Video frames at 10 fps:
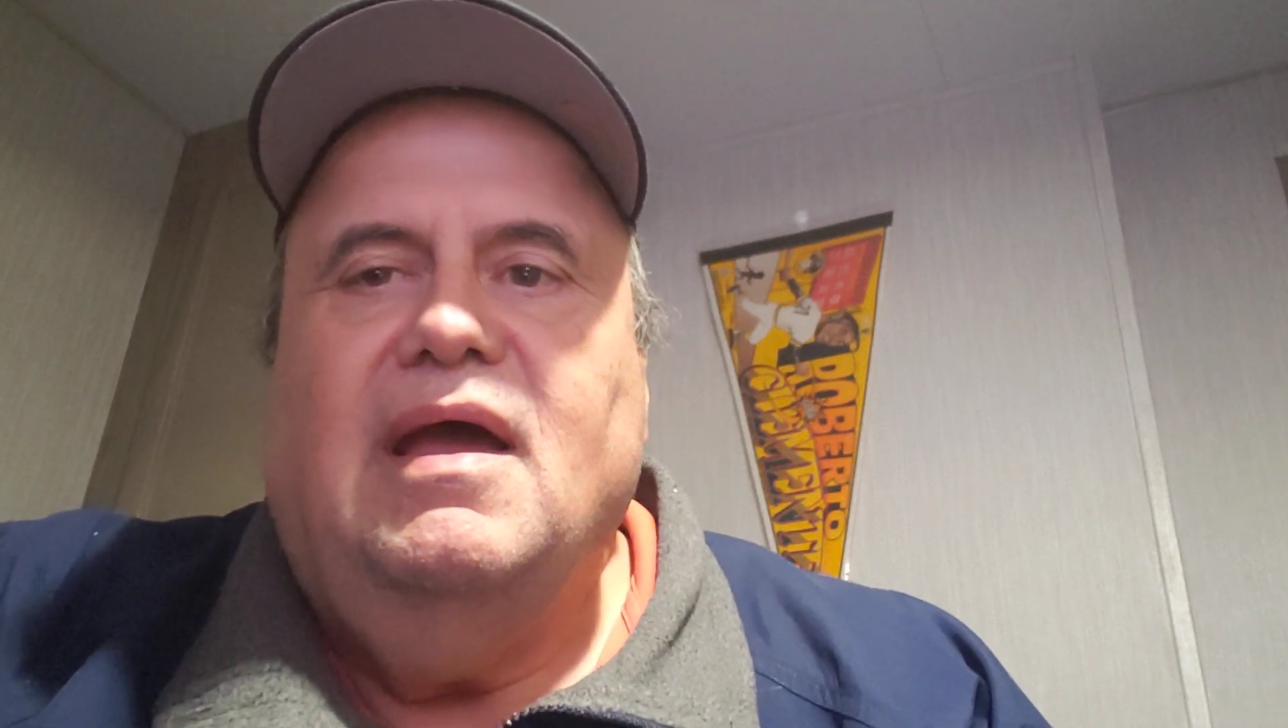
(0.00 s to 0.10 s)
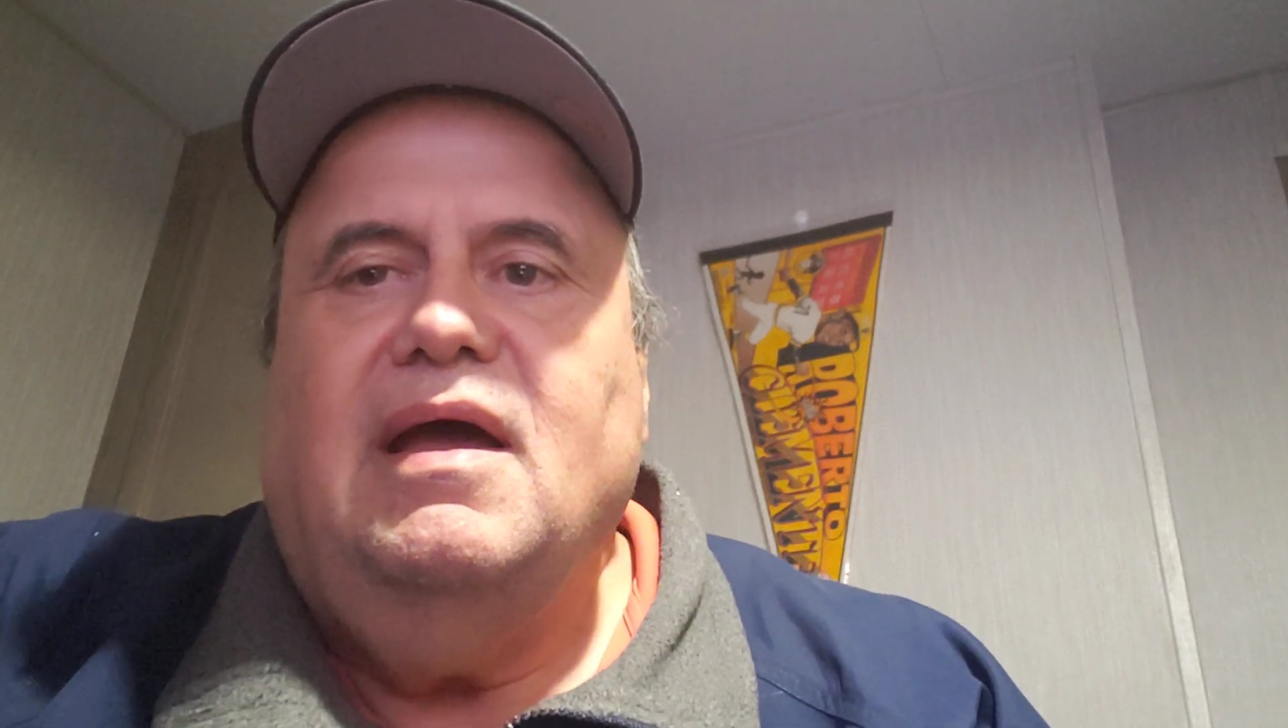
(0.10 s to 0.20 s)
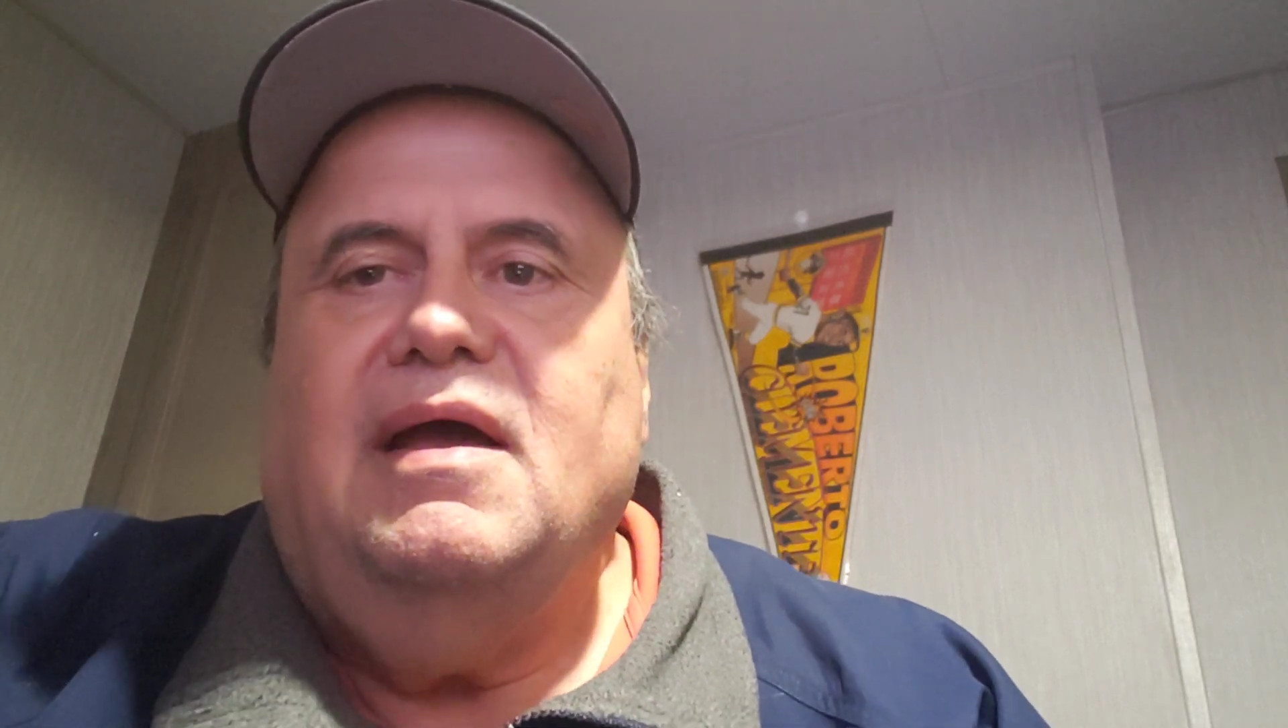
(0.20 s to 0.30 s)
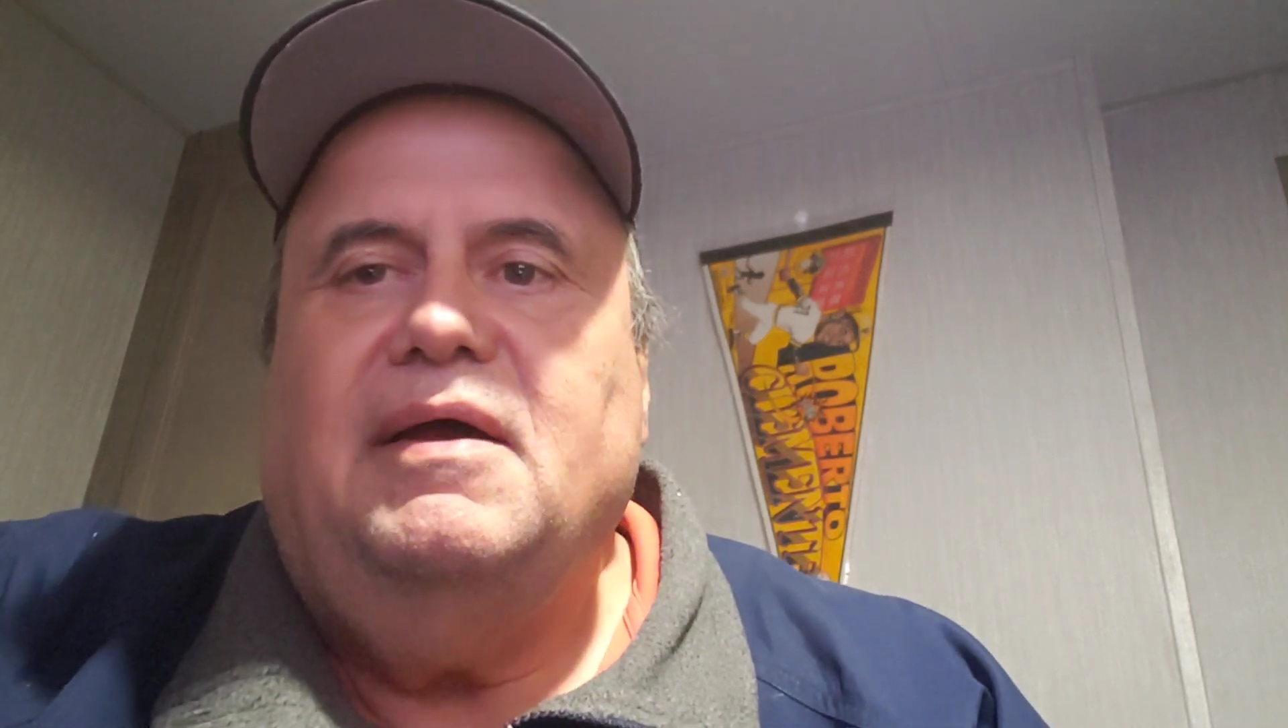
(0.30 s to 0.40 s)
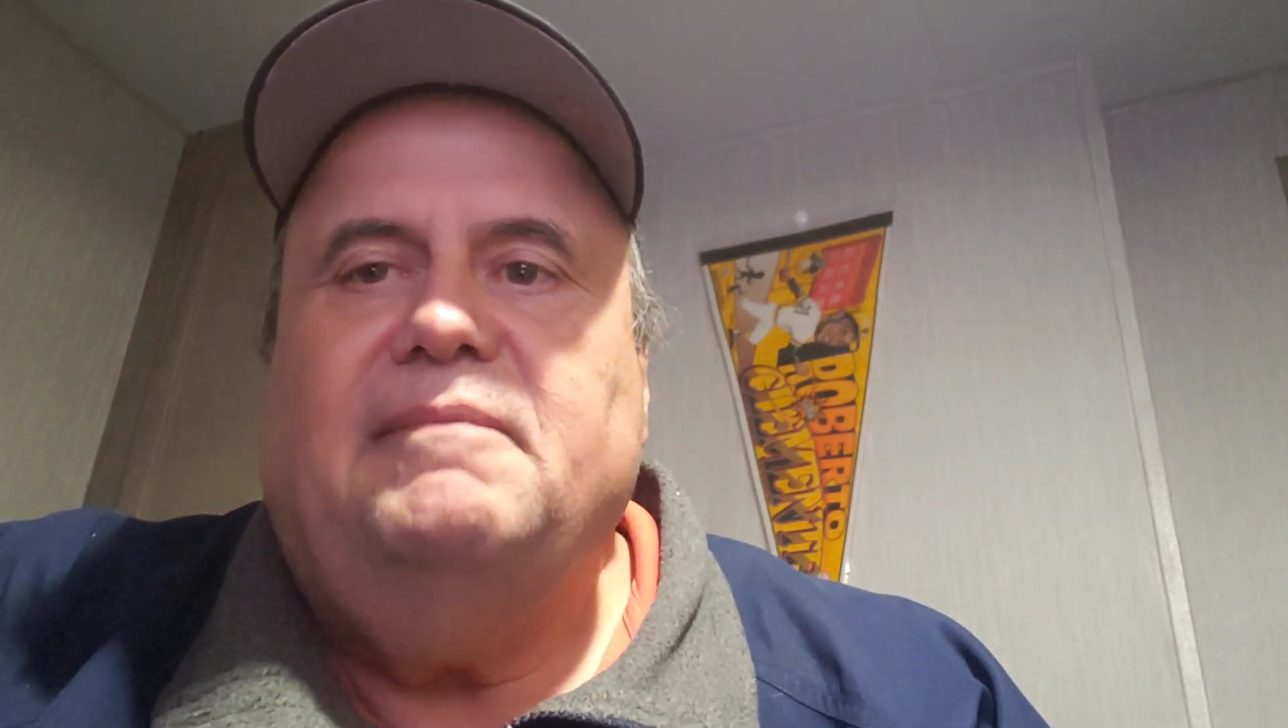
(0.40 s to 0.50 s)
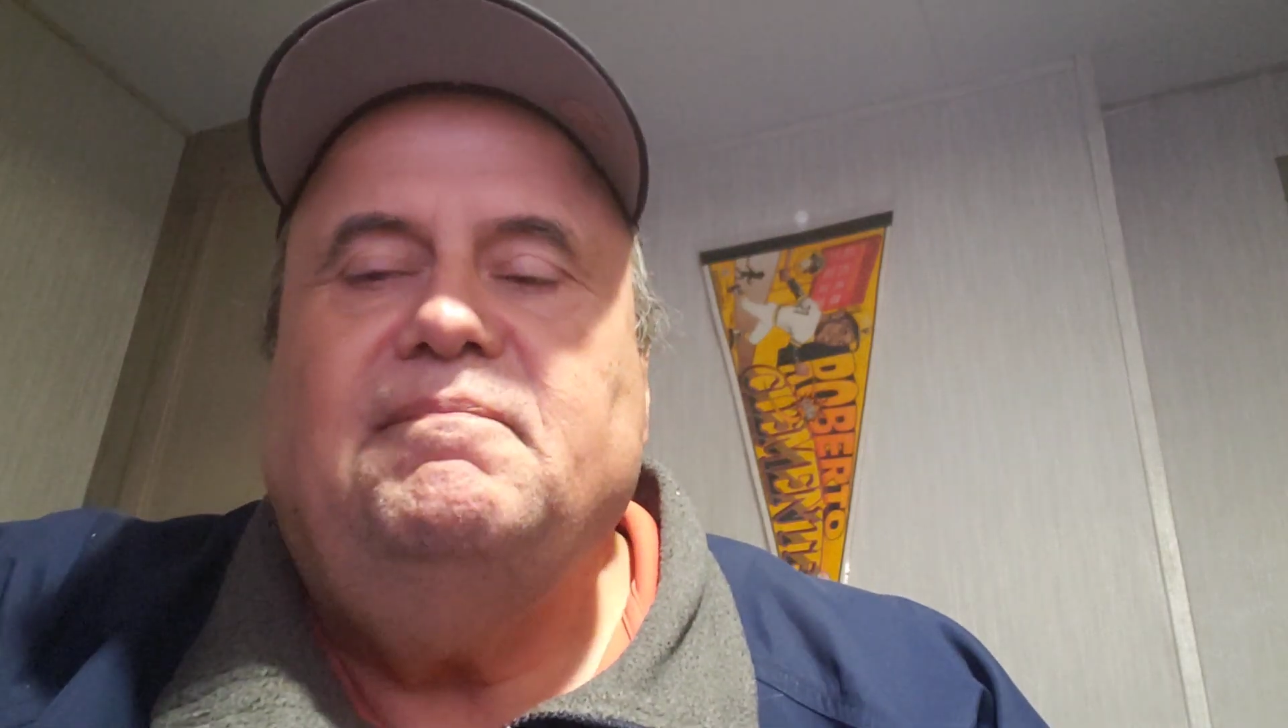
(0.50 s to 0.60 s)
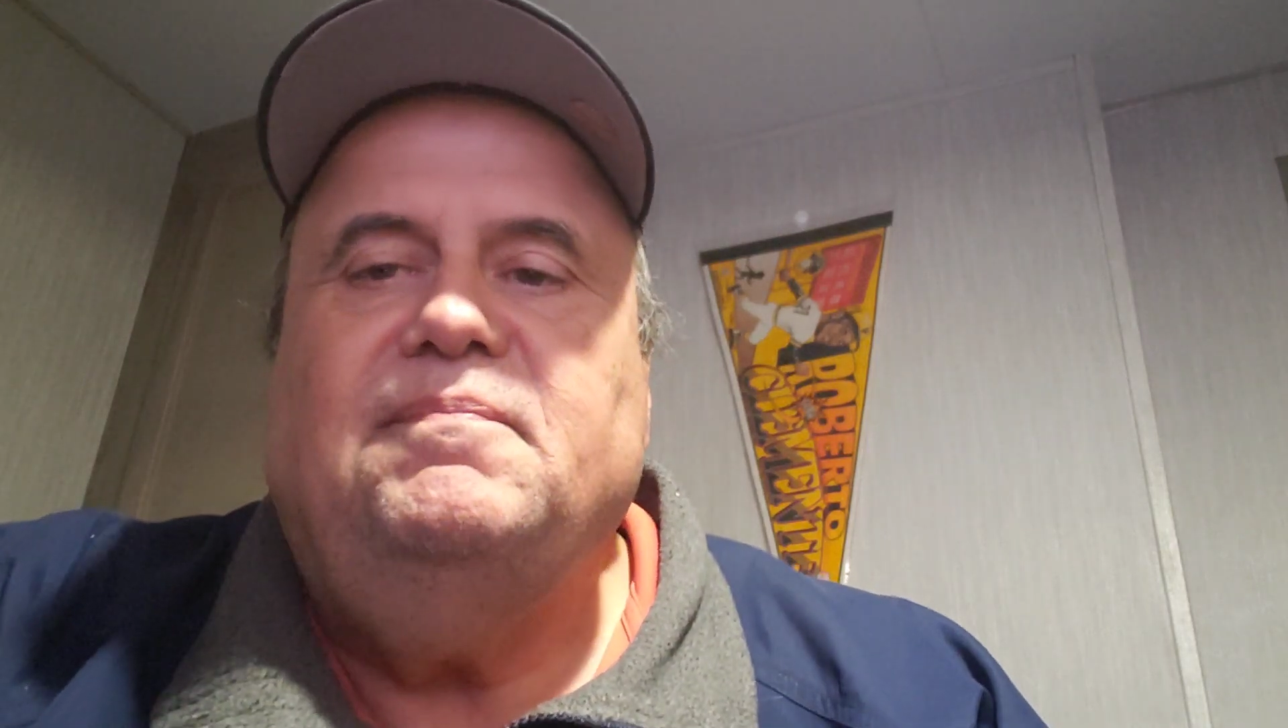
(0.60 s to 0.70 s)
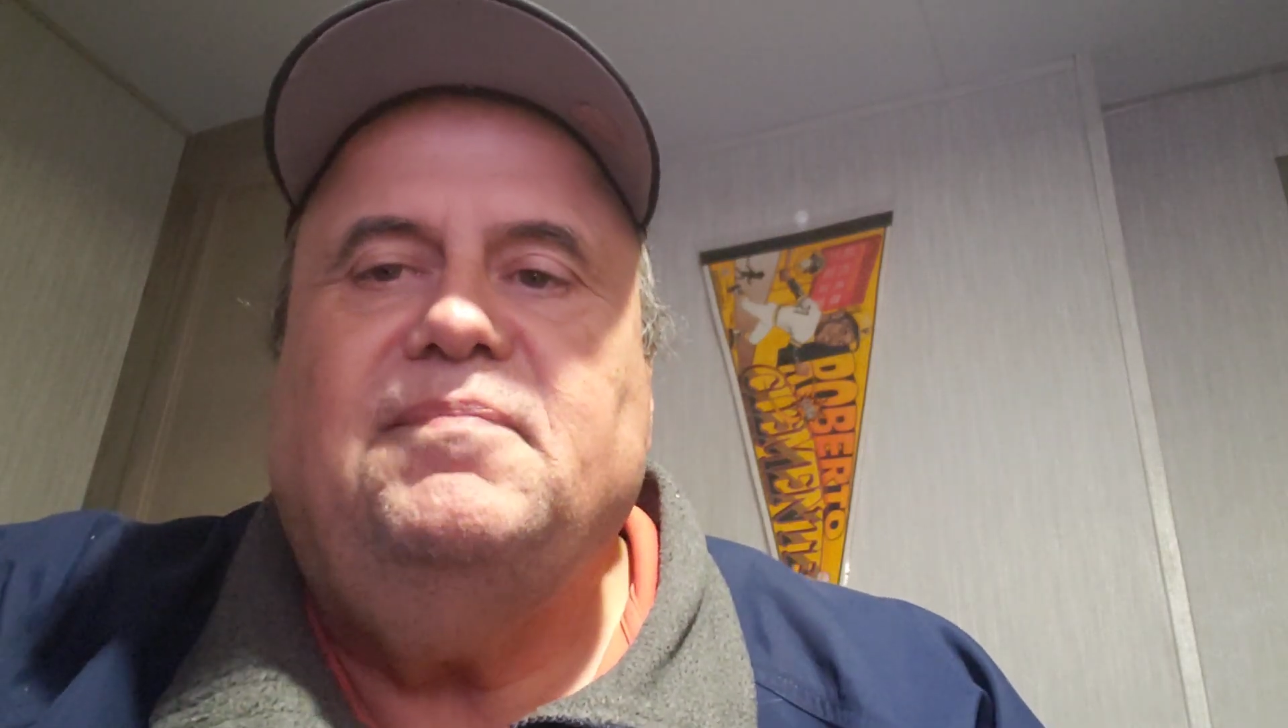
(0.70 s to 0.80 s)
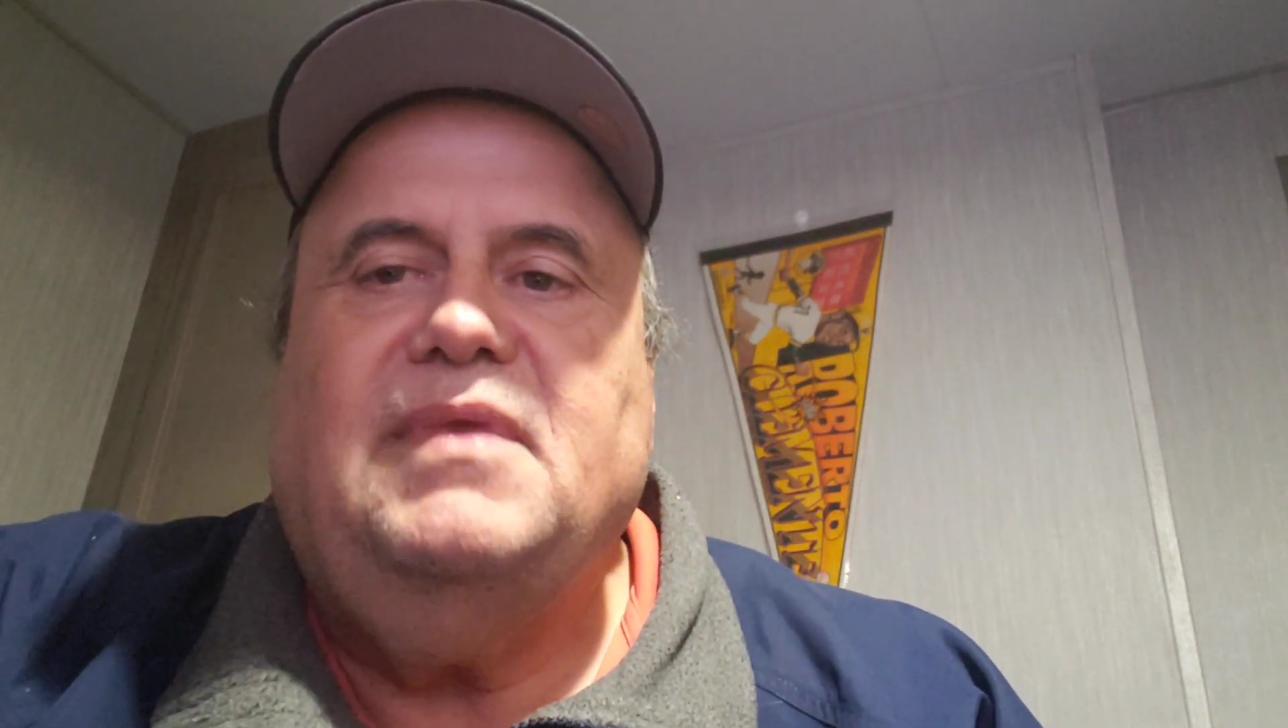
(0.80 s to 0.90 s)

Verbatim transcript: Um,